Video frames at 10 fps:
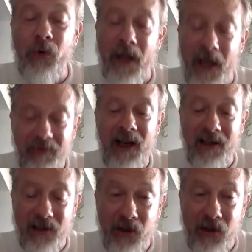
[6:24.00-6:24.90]
we have
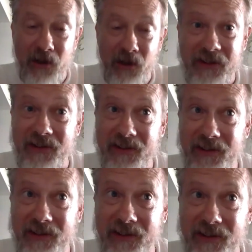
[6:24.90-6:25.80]
like
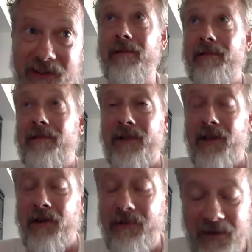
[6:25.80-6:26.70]
nuanced, you
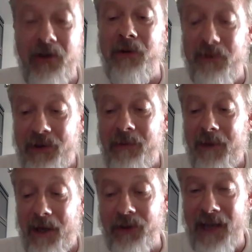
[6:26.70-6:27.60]
know, news
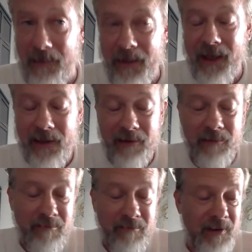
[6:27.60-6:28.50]
about what's happening and
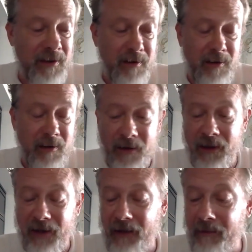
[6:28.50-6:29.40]

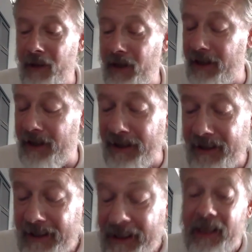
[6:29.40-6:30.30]
that. But
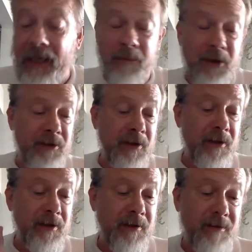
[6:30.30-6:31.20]

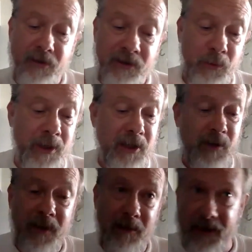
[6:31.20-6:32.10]
the Swedish
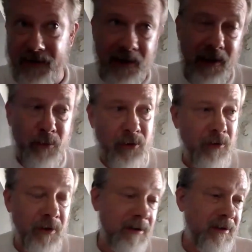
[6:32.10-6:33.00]
BBC, what
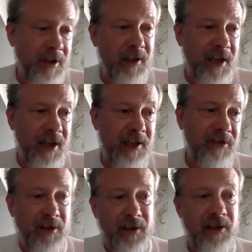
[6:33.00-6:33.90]
you can say,
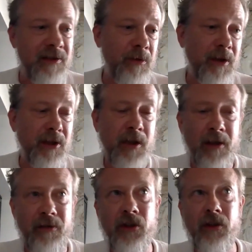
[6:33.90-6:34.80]
SVT, Swedish
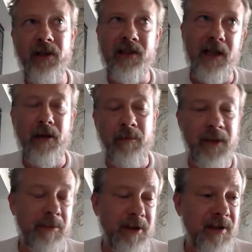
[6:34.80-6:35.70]
television, is like the
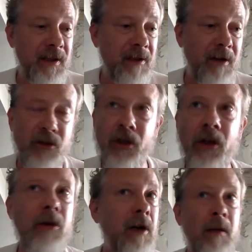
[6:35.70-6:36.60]
BBC. They're
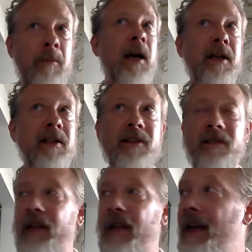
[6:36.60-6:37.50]
totally biased.